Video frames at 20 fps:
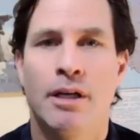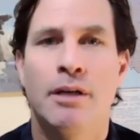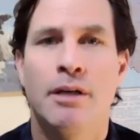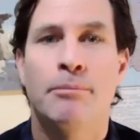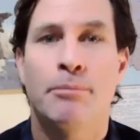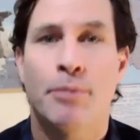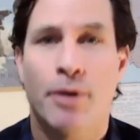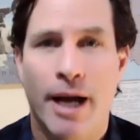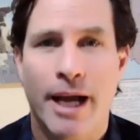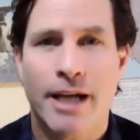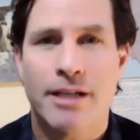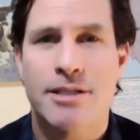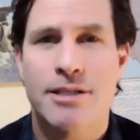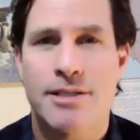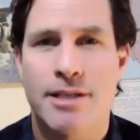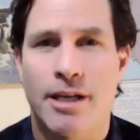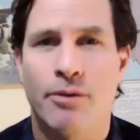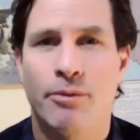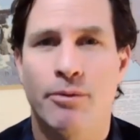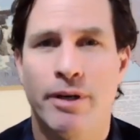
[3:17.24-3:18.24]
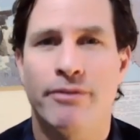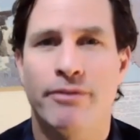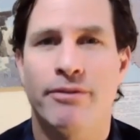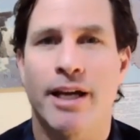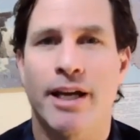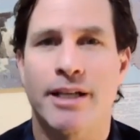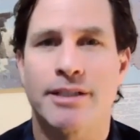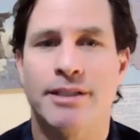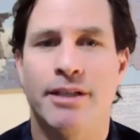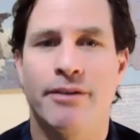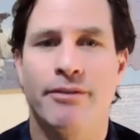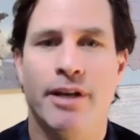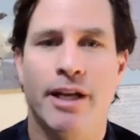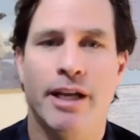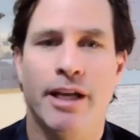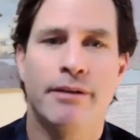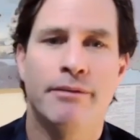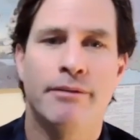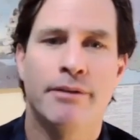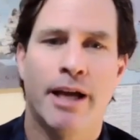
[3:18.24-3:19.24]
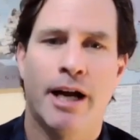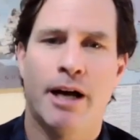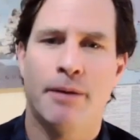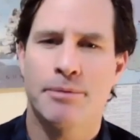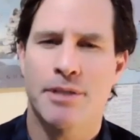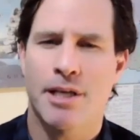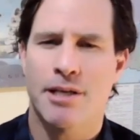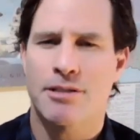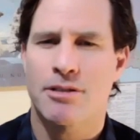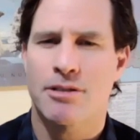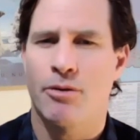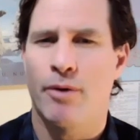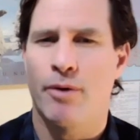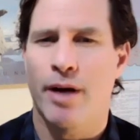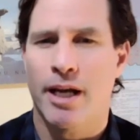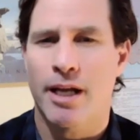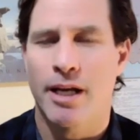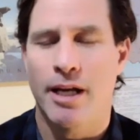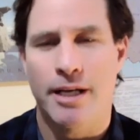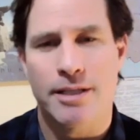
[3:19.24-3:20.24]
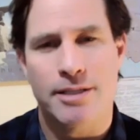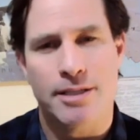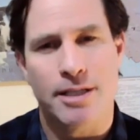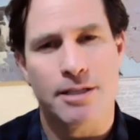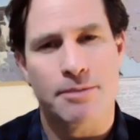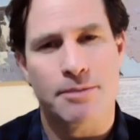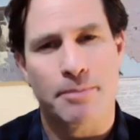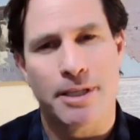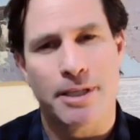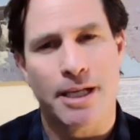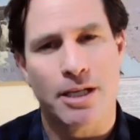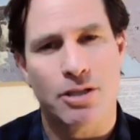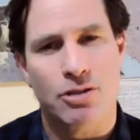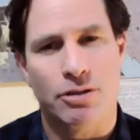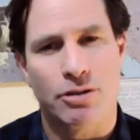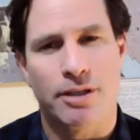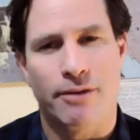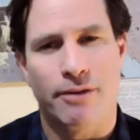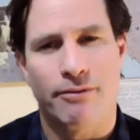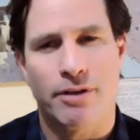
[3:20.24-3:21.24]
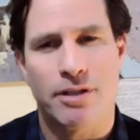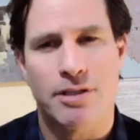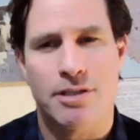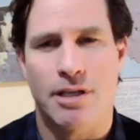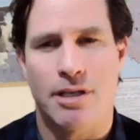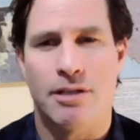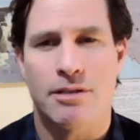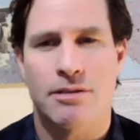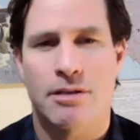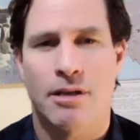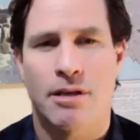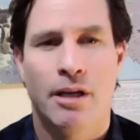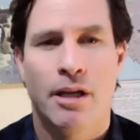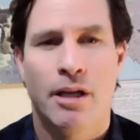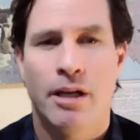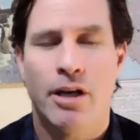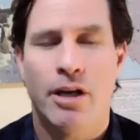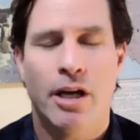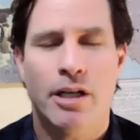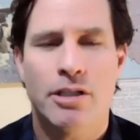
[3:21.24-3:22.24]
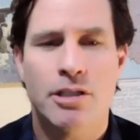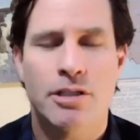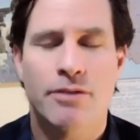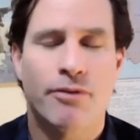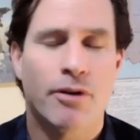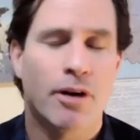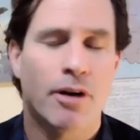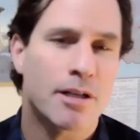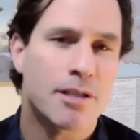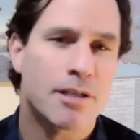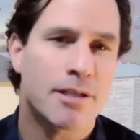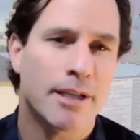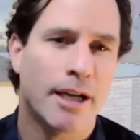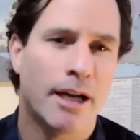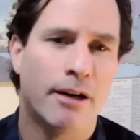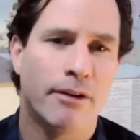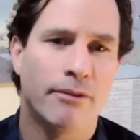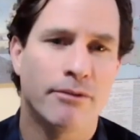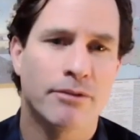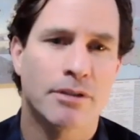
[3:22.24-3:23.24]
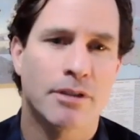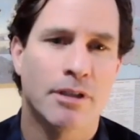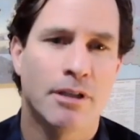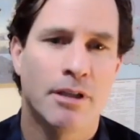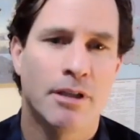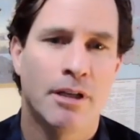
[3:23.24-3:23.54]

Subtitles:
Practicing reflexivity helps us to recognize these potential differences, not just for ourselves,